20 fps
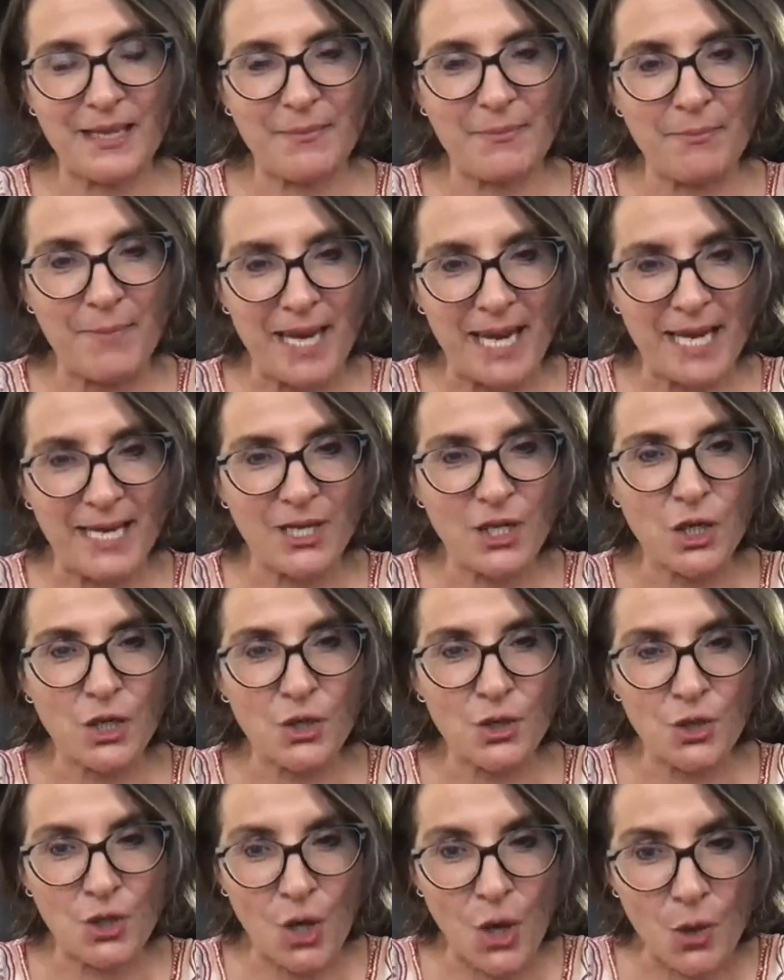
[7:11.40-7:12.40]
man,
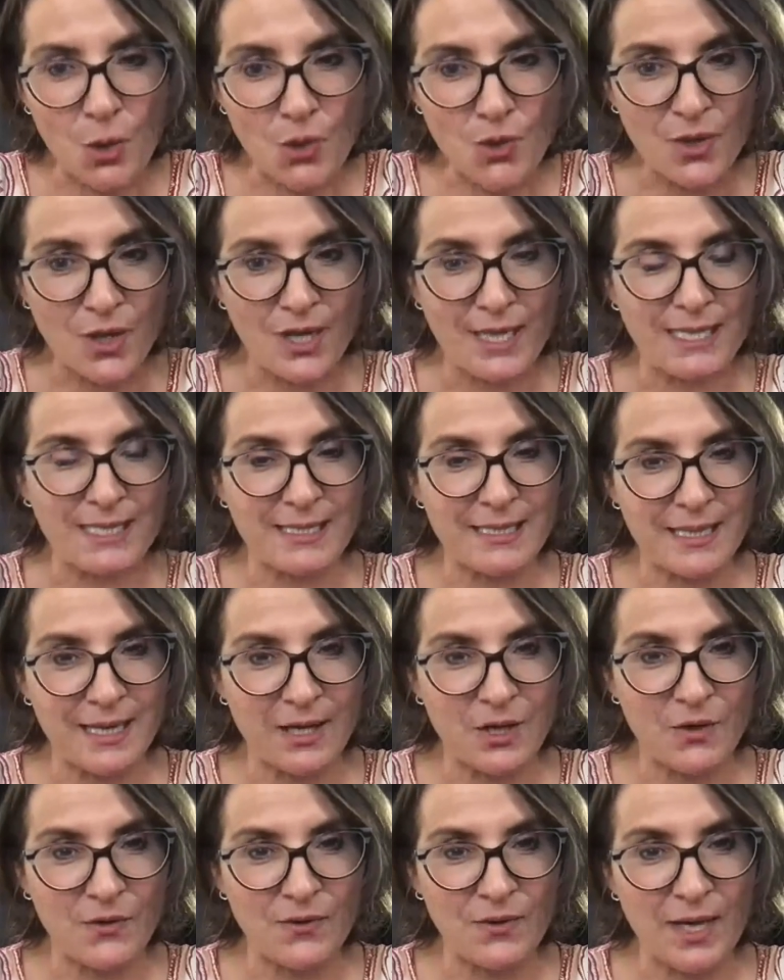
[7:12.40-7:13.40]
know
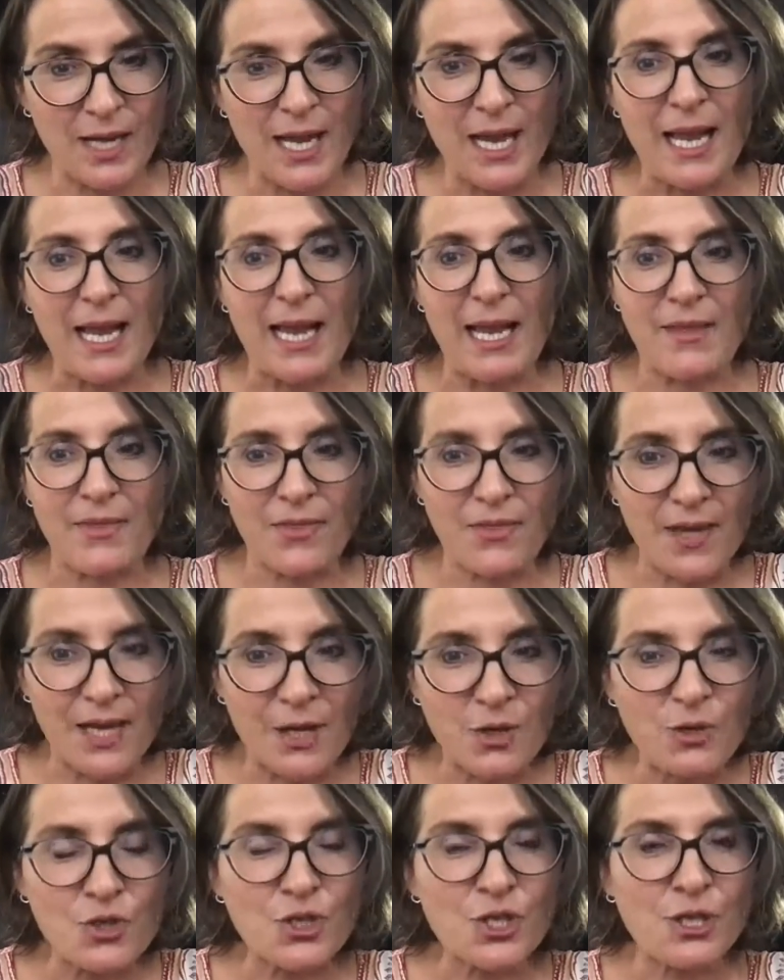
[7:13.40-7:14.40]
thyself, and
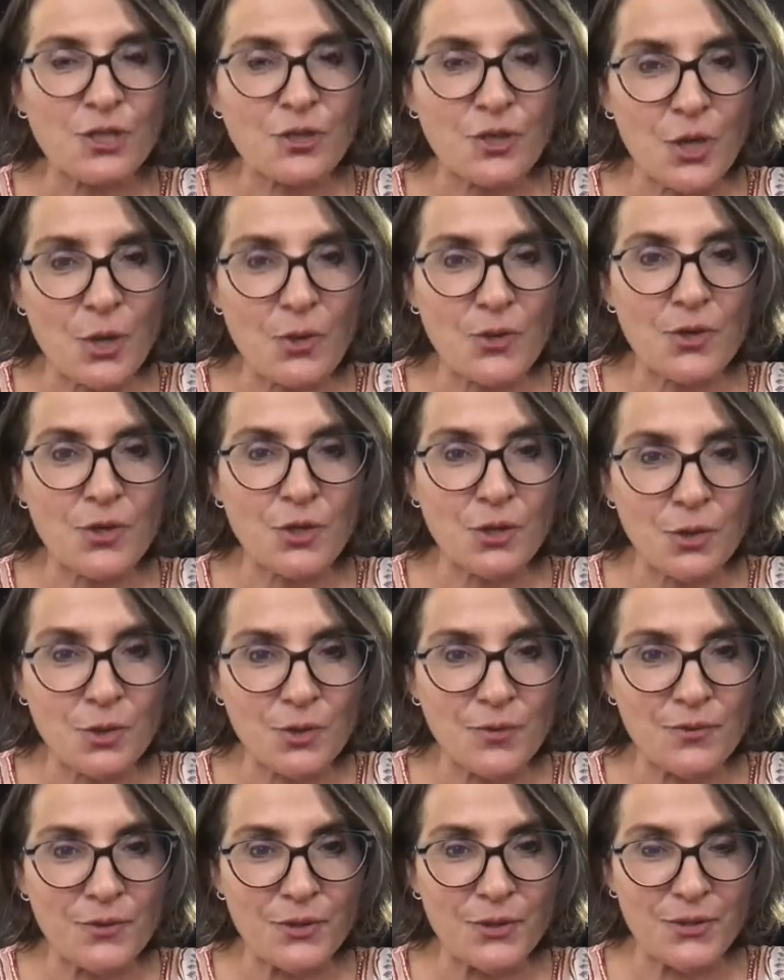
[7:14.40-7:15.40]
thou shalt know the
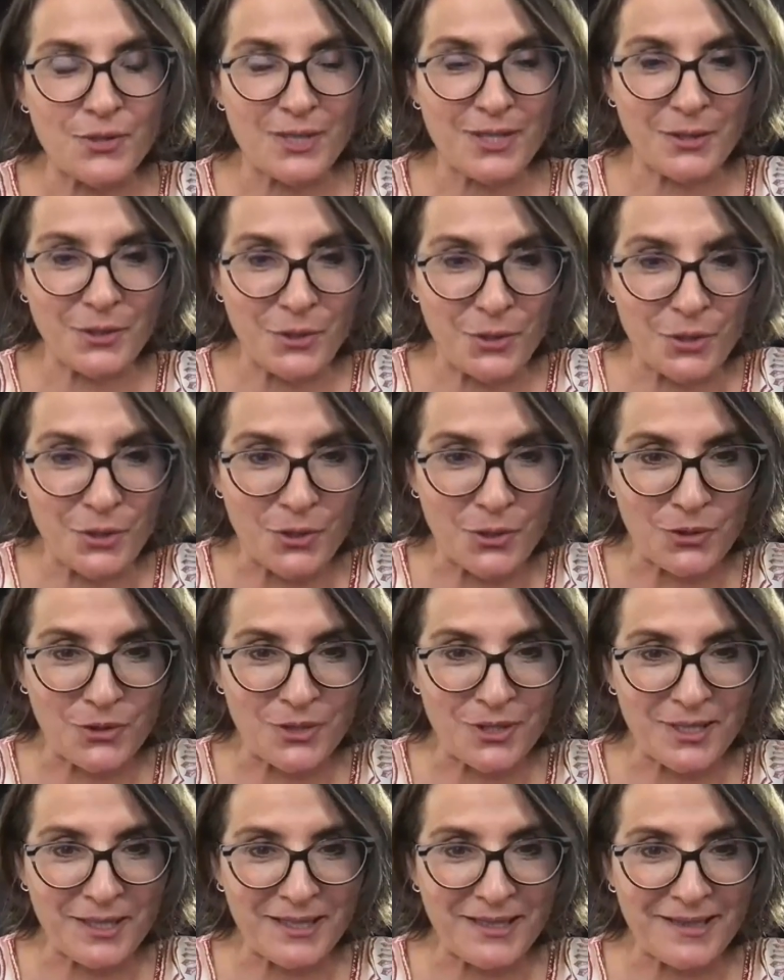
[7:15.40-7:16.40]
universe and
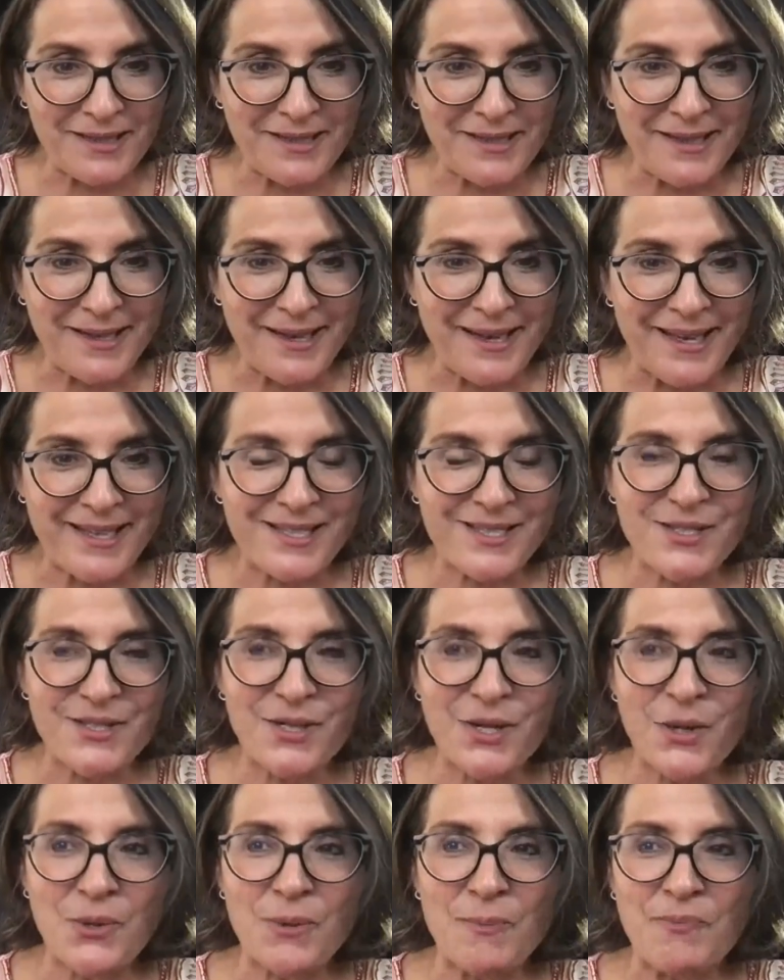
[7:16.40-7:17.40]
God. And
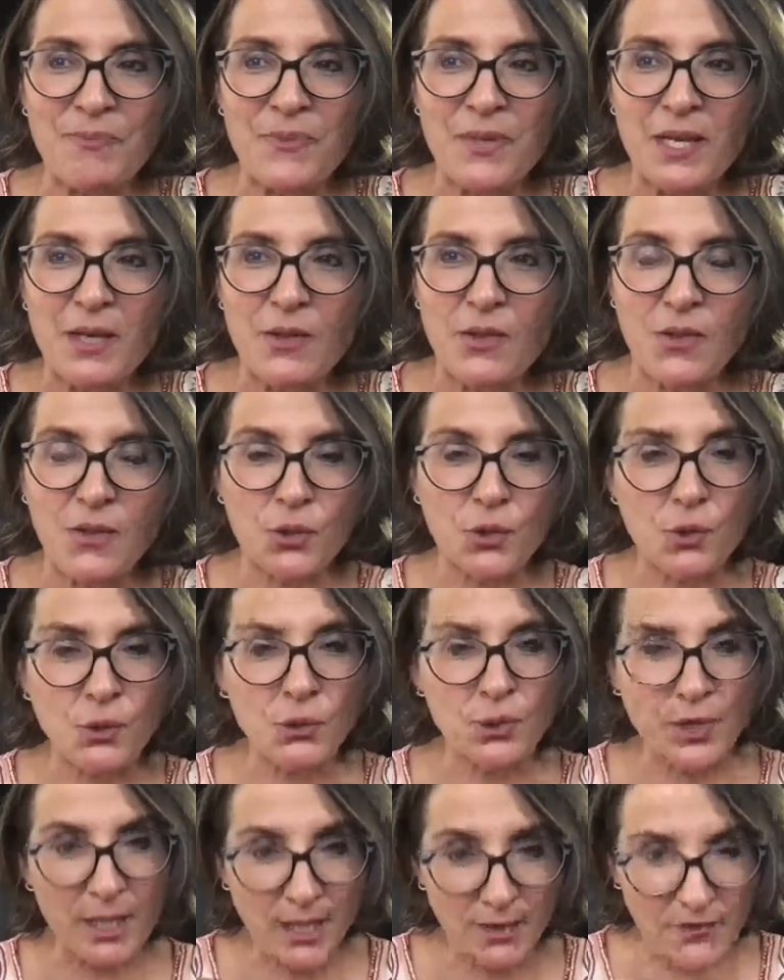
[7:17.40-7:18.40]
so
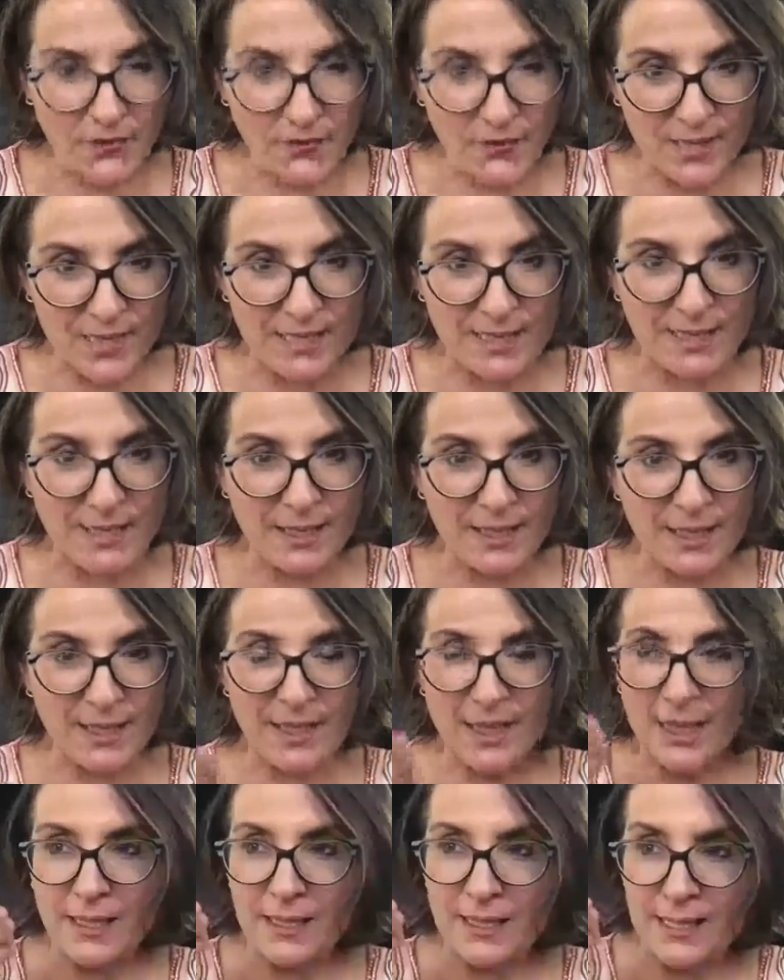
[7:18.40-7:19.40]
through confessing
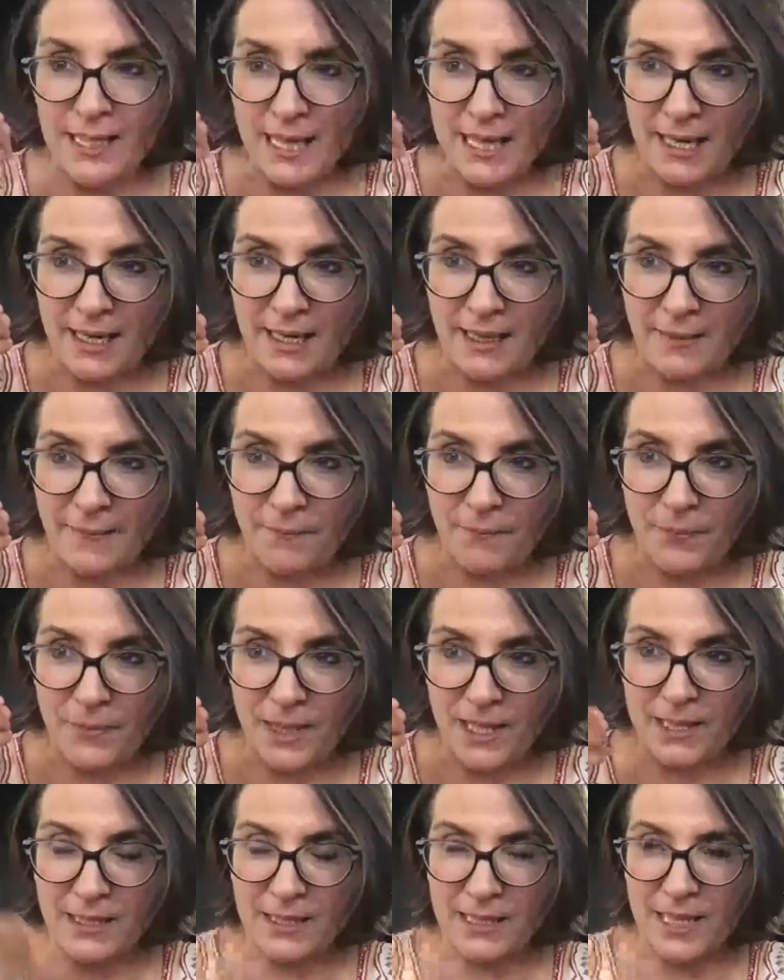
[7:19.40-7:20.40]
and
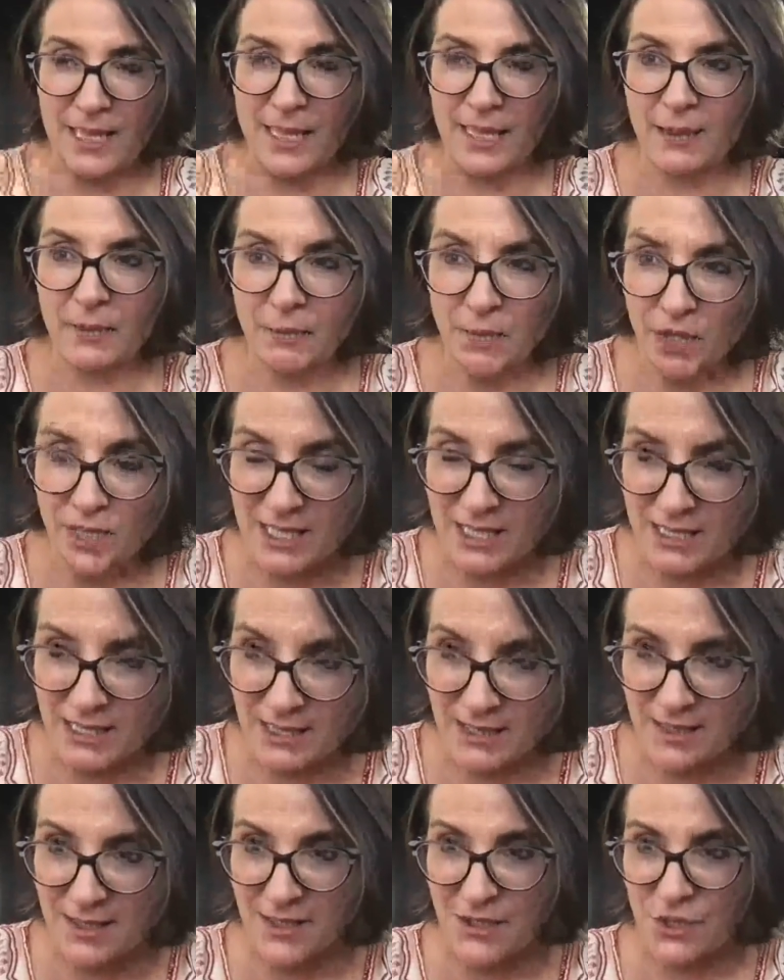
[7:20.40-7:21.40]
telling my
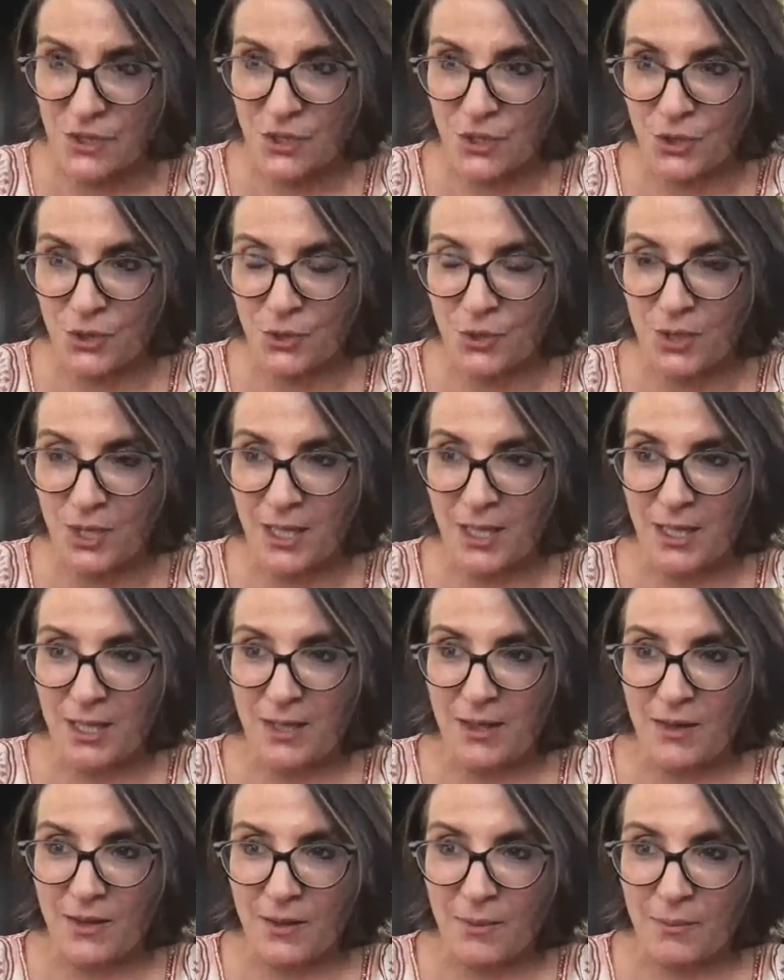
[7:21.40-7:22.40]
sins to
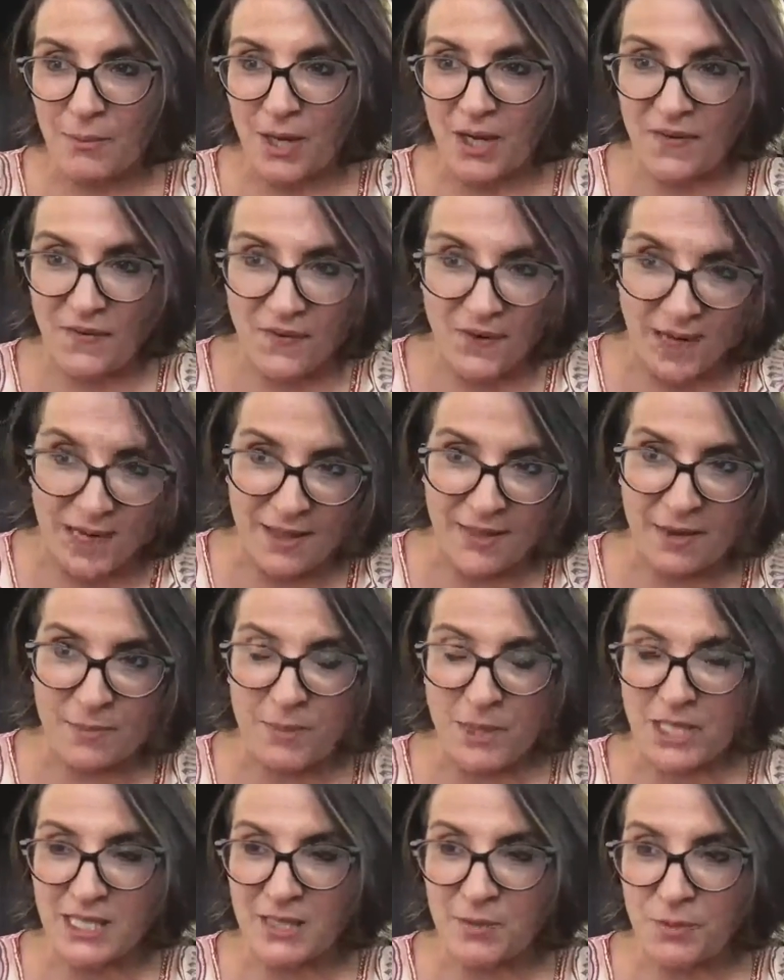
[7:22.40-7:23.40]
my father,
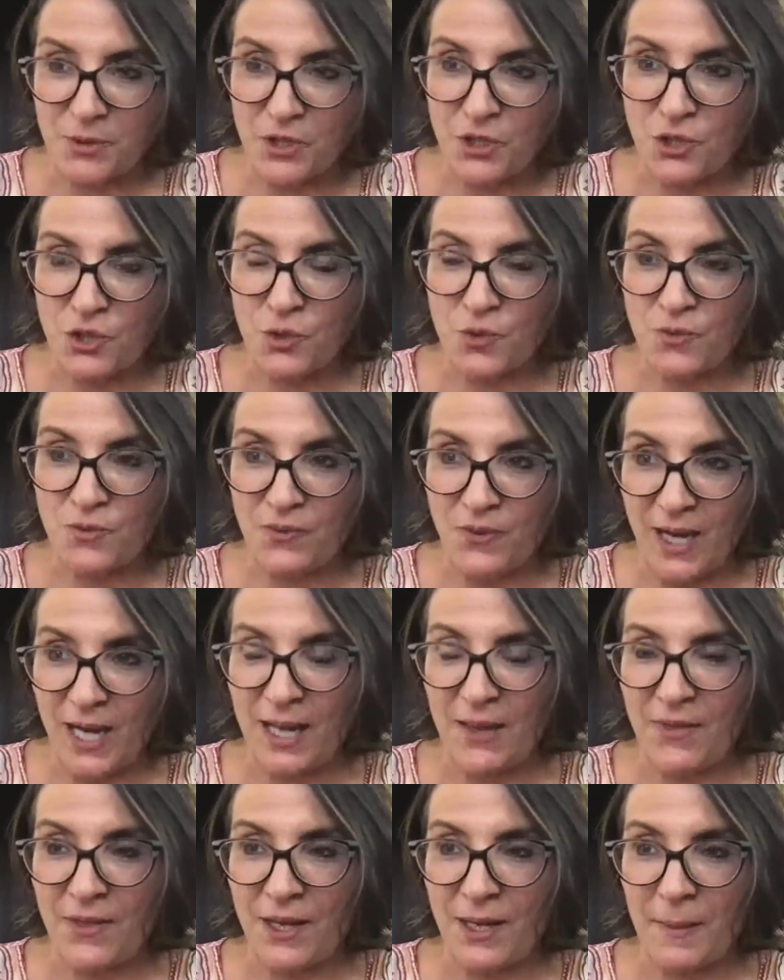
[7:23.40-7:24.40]
my spiritual
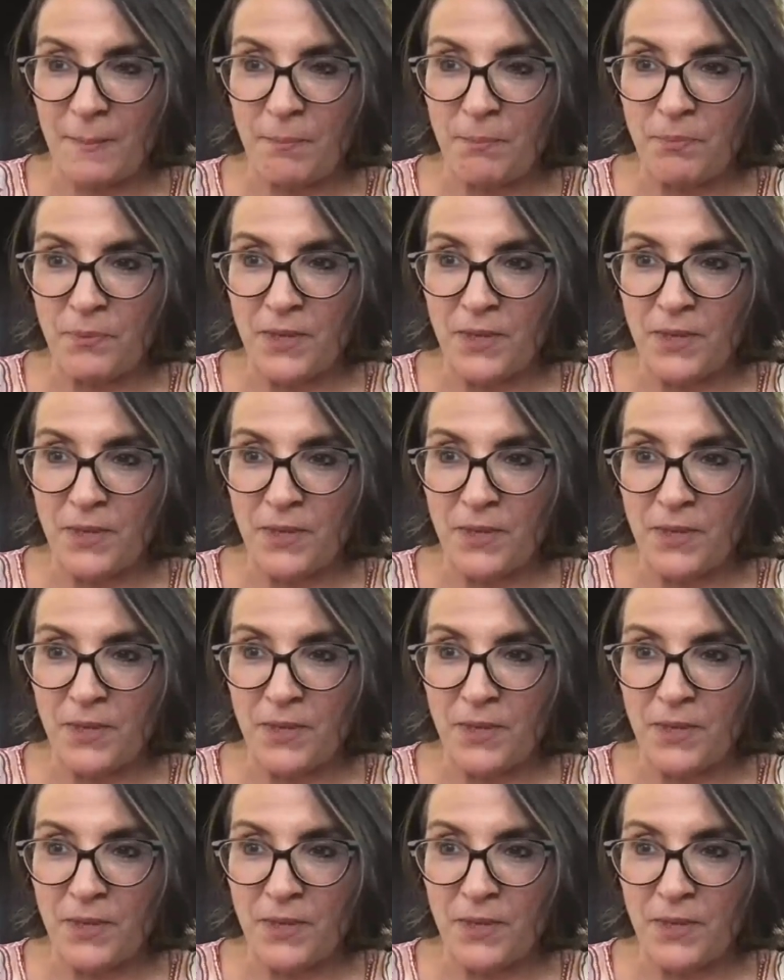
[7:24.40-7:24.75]
father,